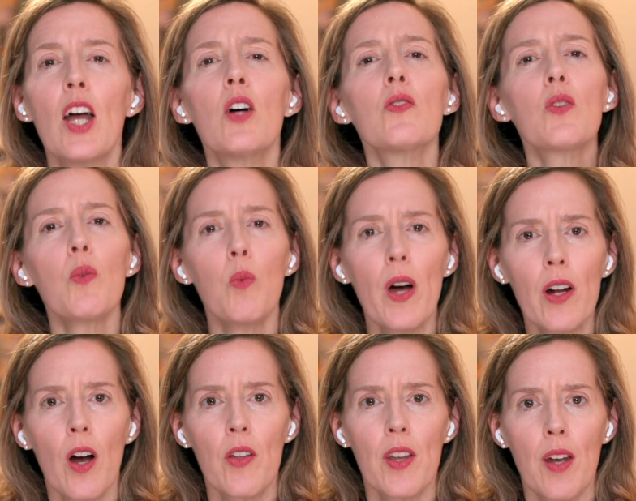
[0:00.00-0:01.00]
So, what
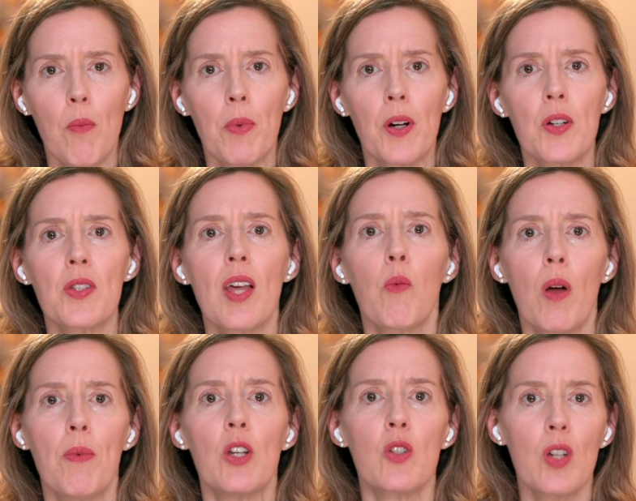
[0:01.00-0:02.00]
are the numbers that
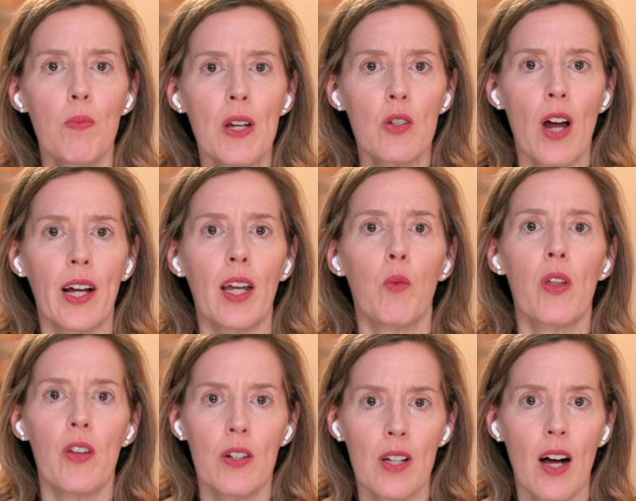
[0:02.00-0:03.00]
women should be tracking with
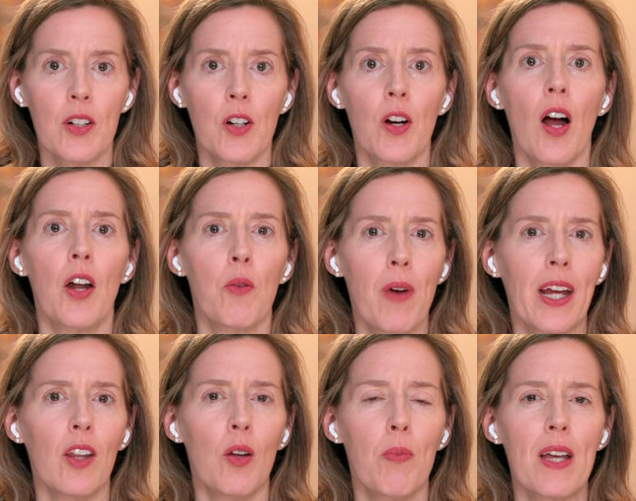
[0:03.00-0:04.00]
their doctor on a
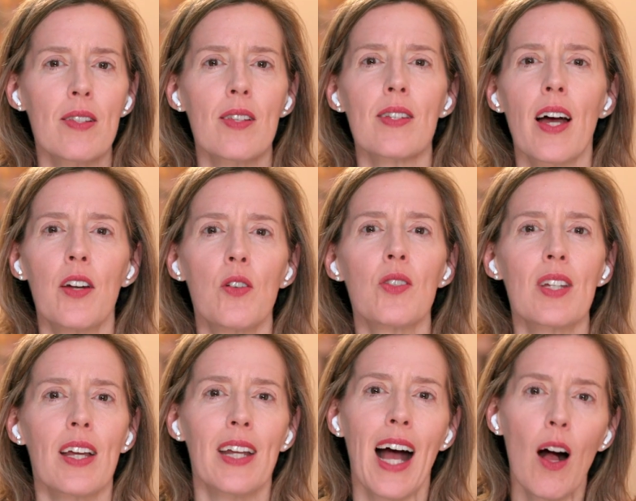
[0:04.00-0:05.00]
regular basis to
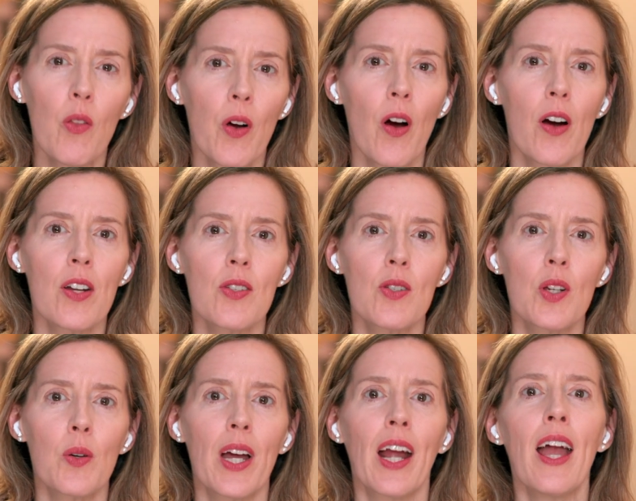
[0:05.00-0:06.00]
understand how their heart is
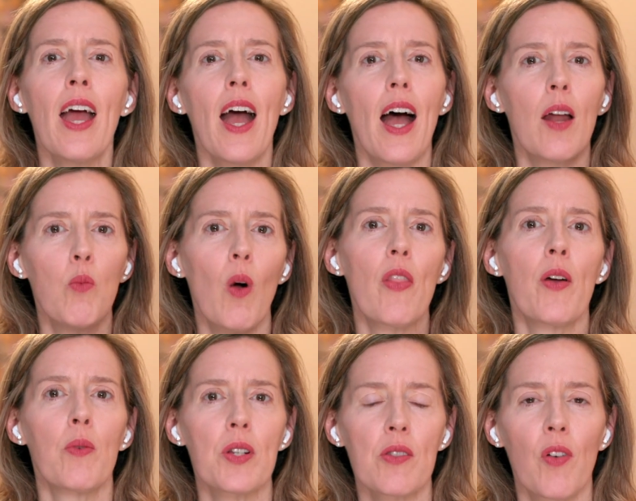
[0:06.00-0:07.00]
doing and what their
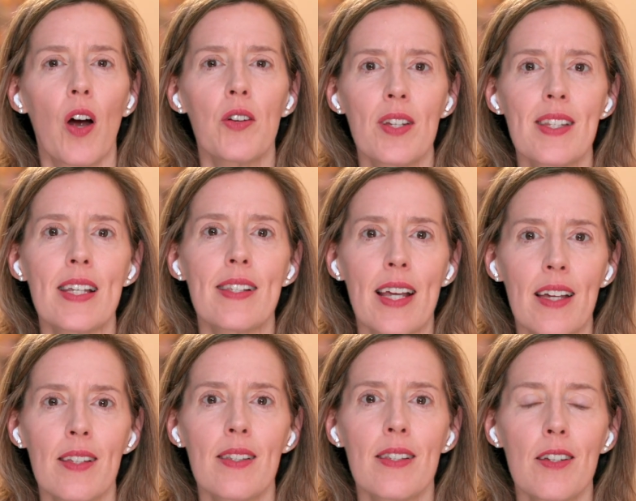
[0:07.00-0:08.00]
risk for heart disease
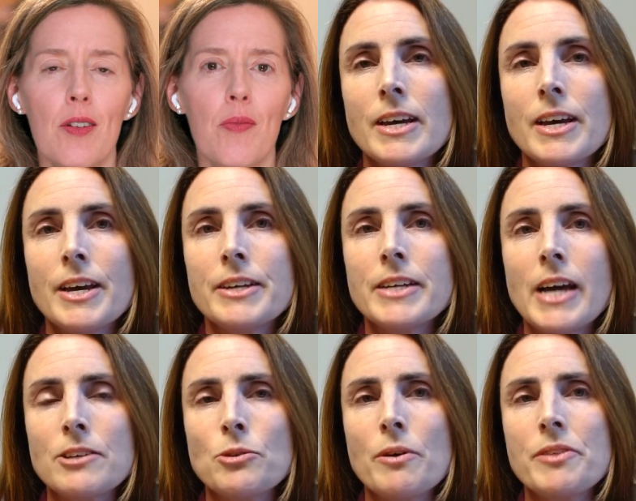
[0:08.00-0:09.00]
is? Yeah,
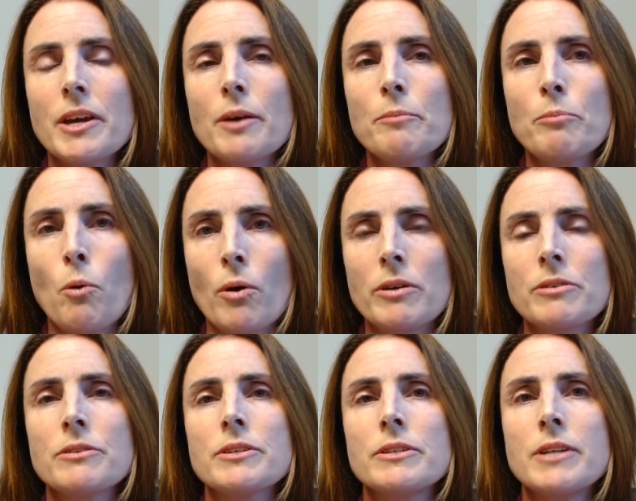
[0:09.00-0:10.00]
so I think
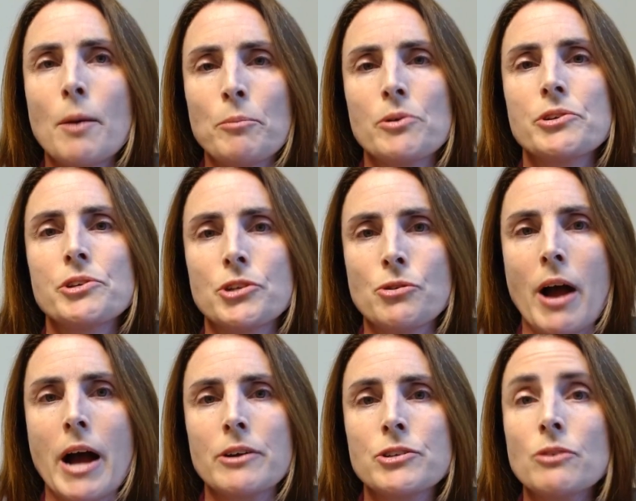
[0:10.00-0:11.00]
important numbers to
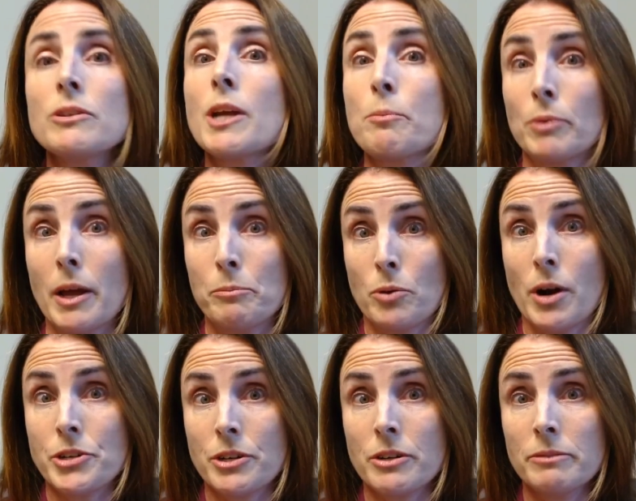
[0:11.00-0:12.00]
track, certainly blood
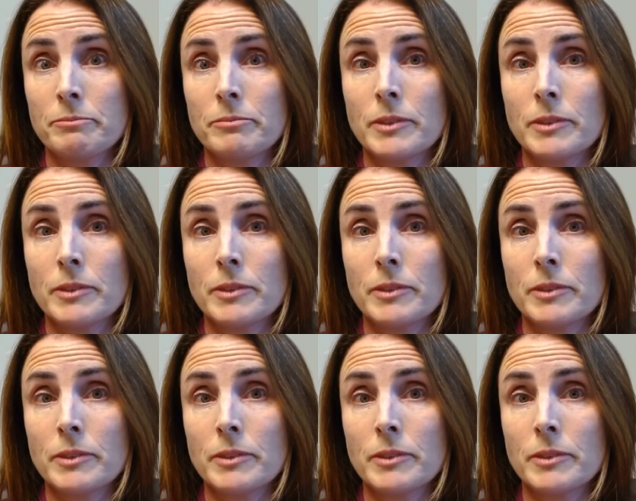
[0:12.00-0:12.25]
pressure.